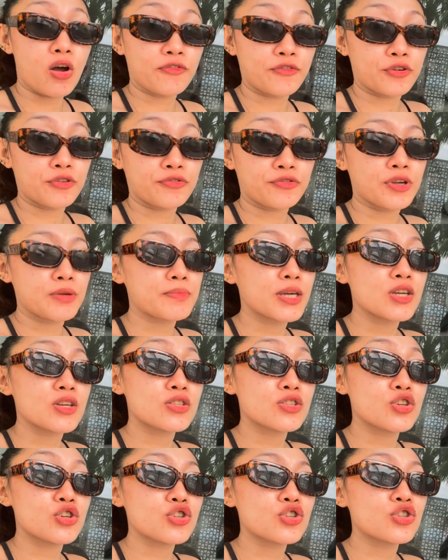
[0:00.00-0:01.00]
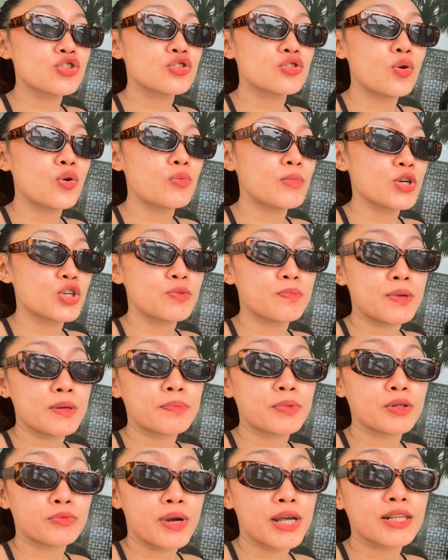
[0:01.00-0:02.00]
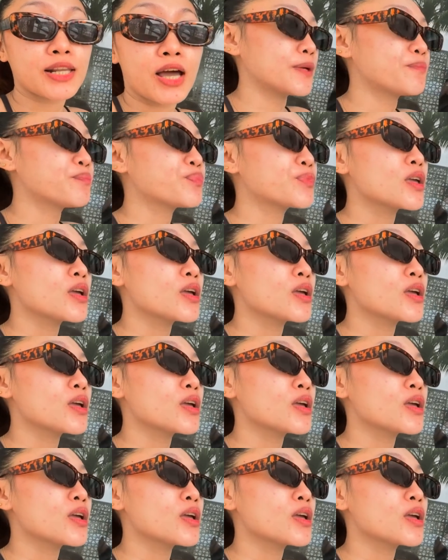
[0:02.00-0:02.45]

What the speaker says: for free because there's no much people right now.